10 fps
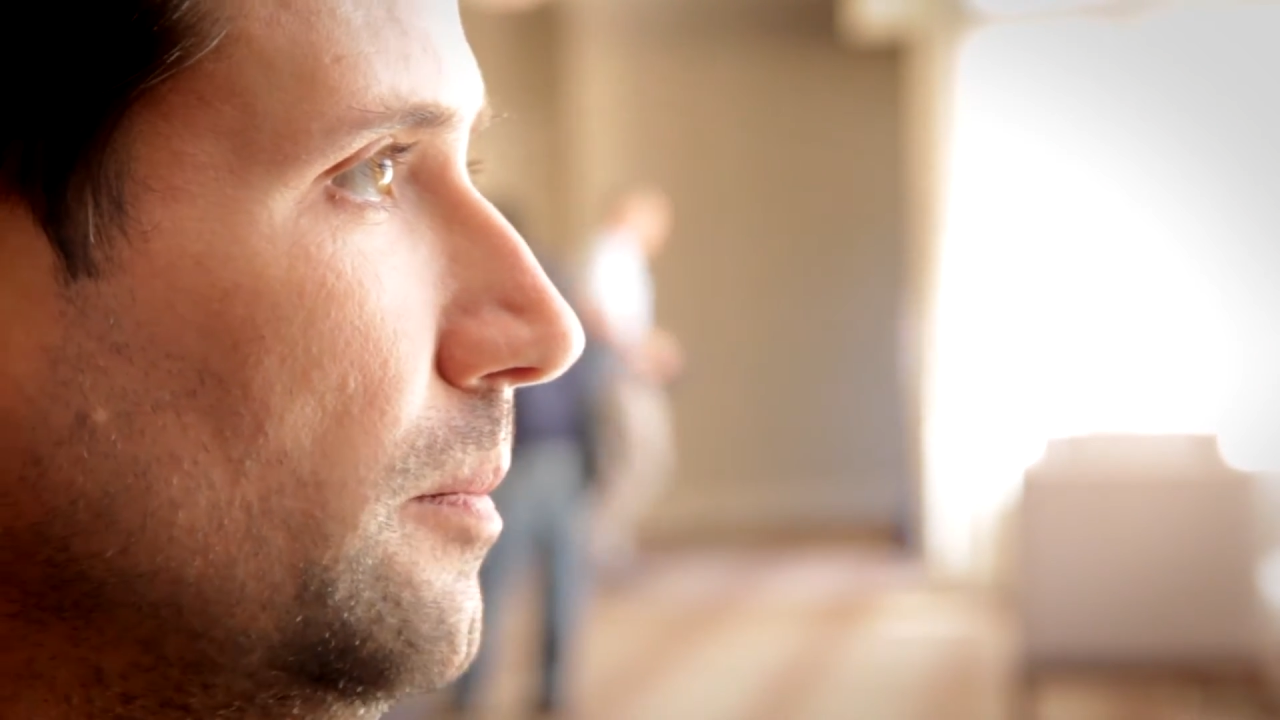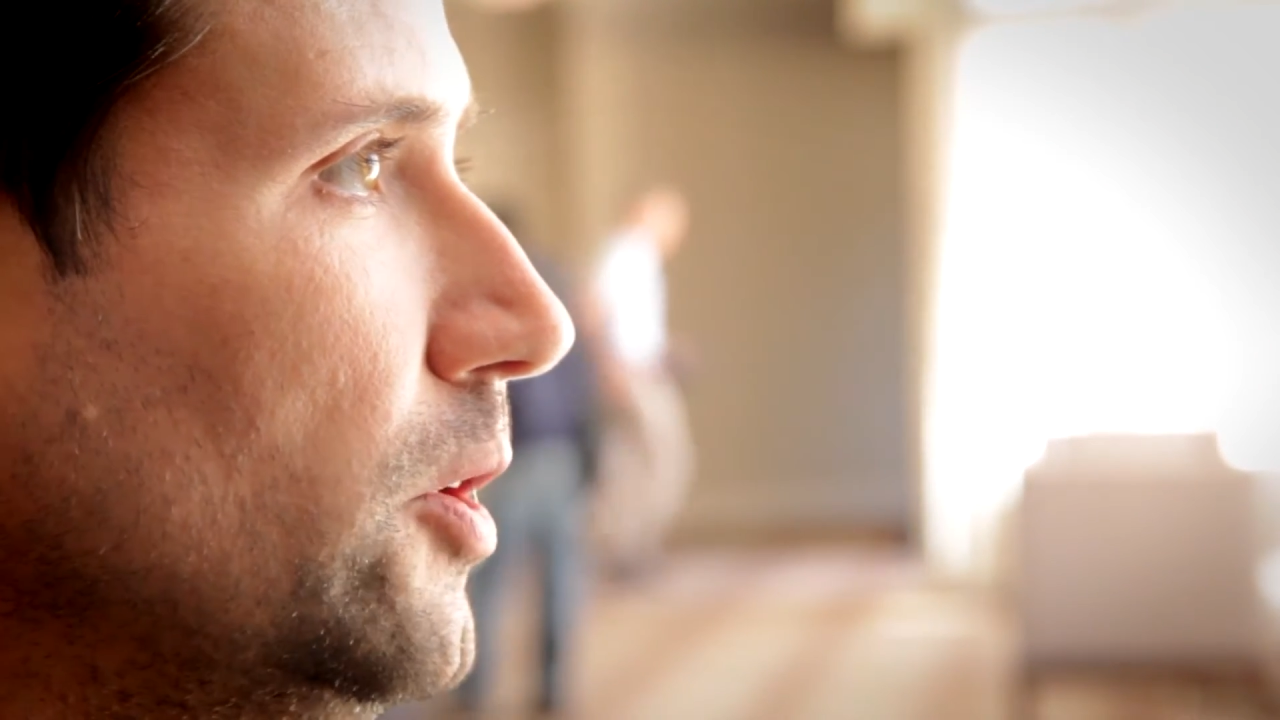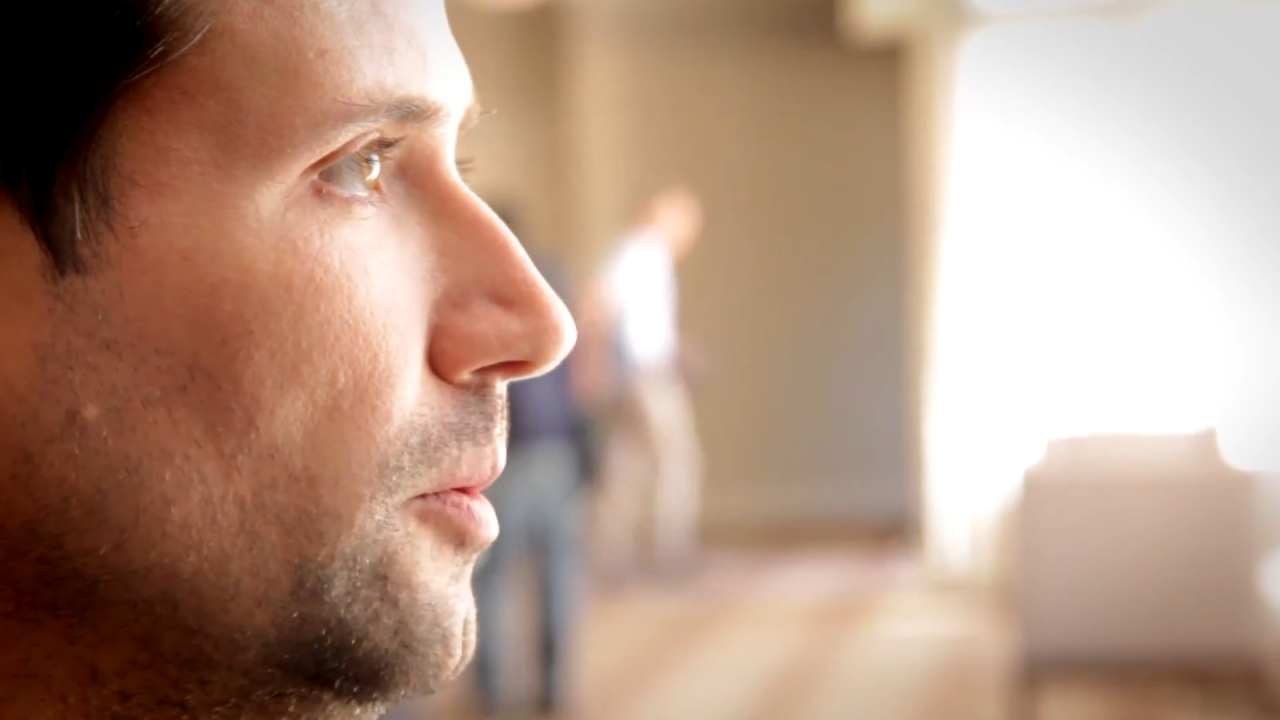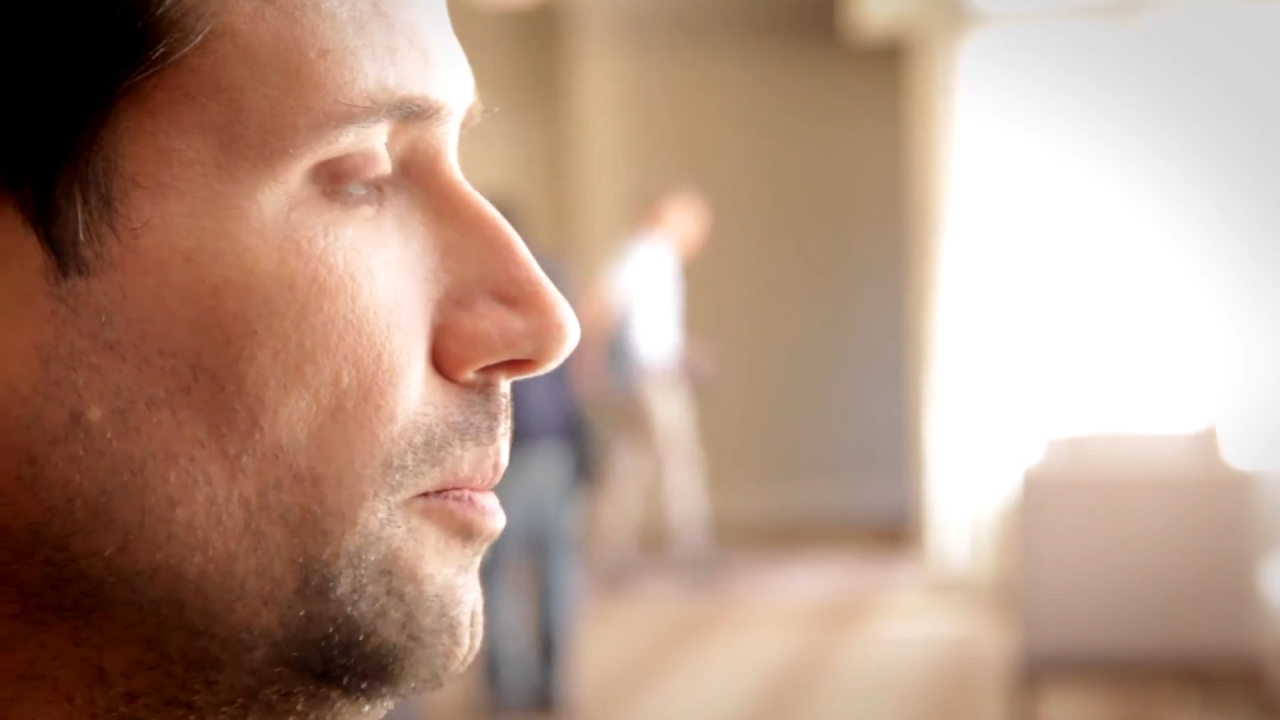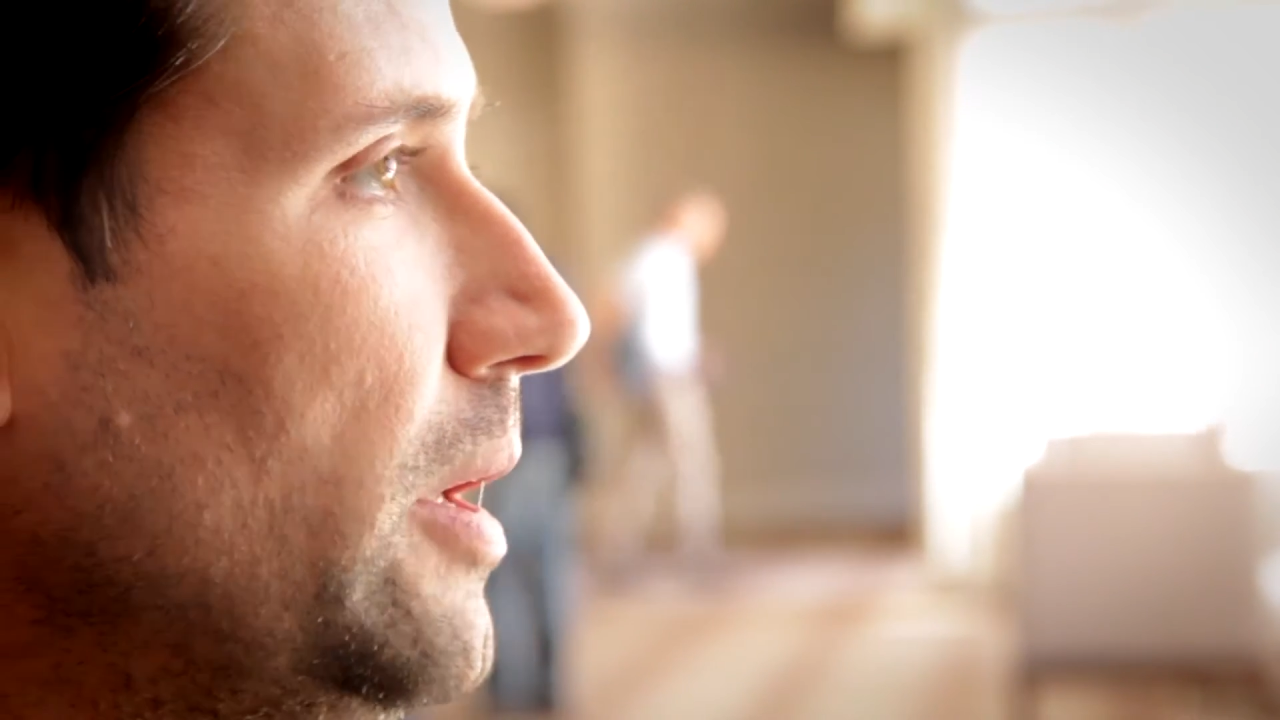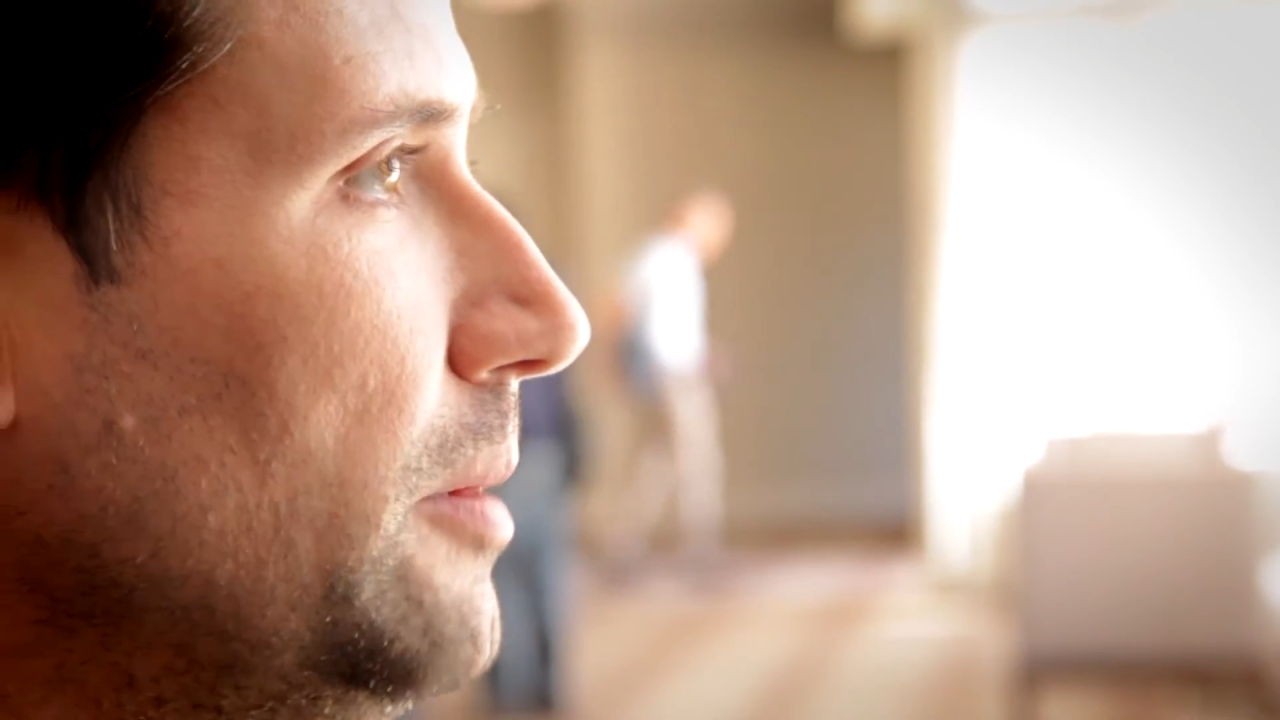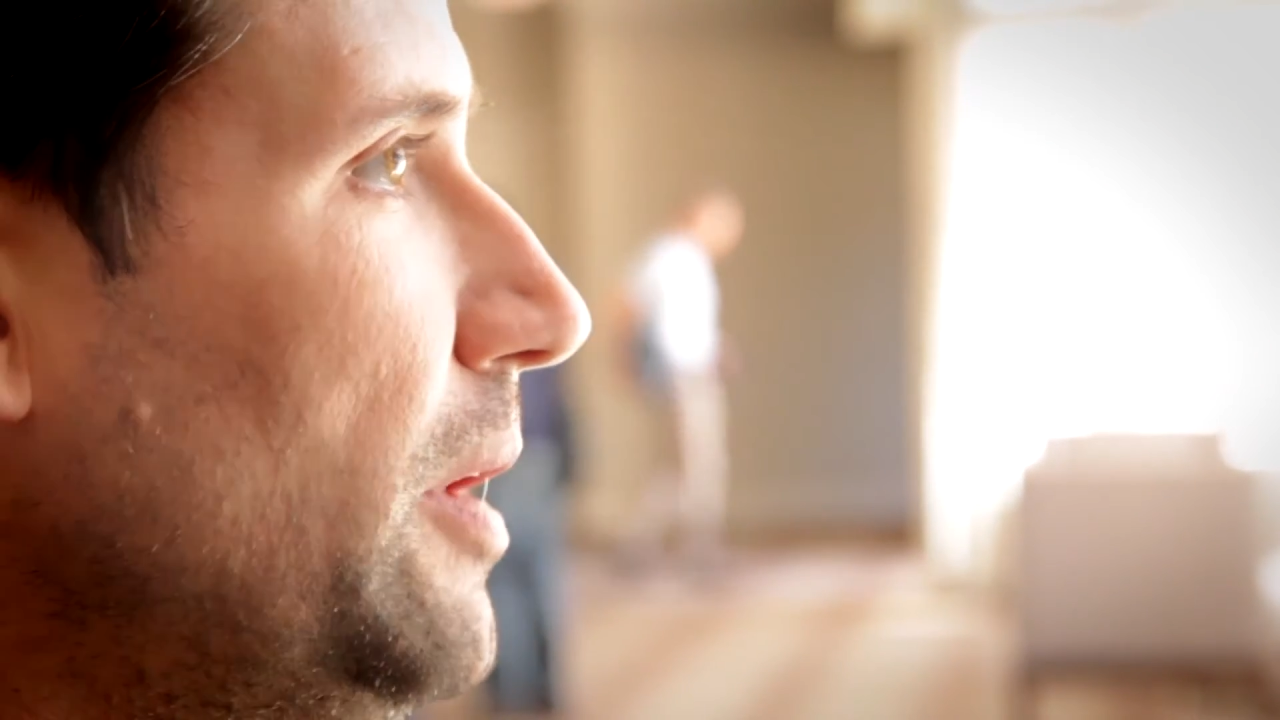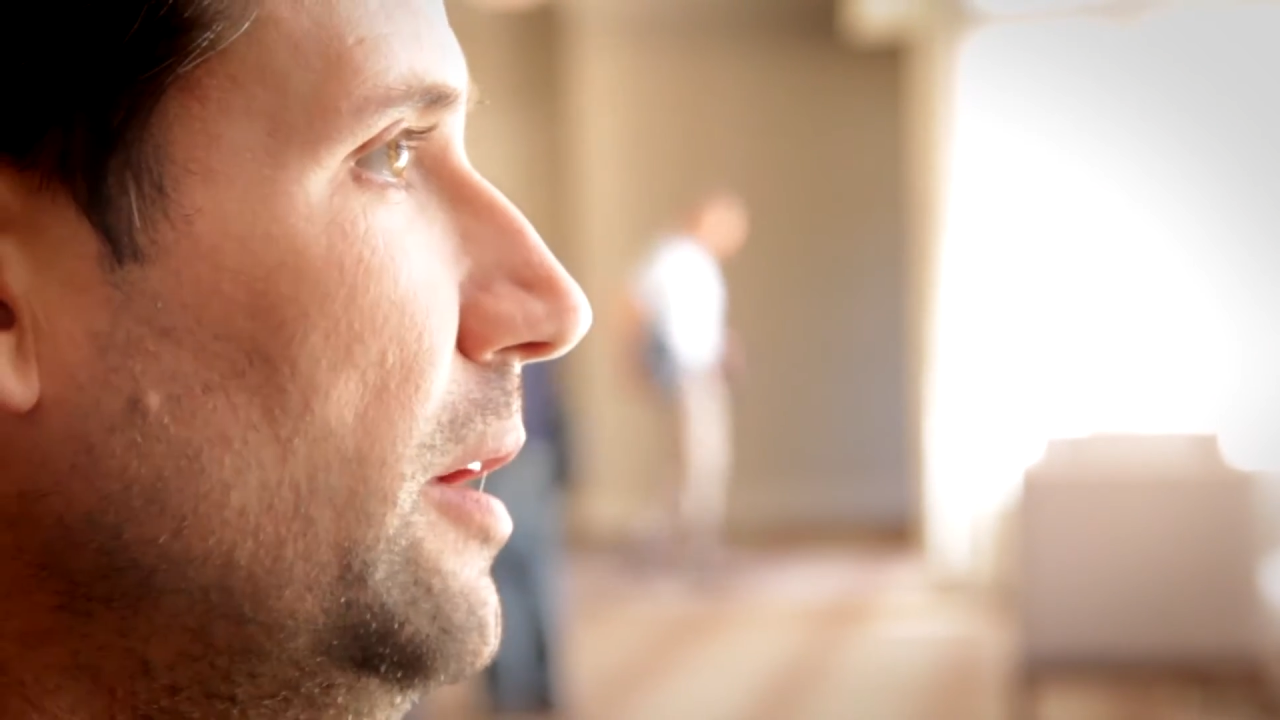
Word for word: you know make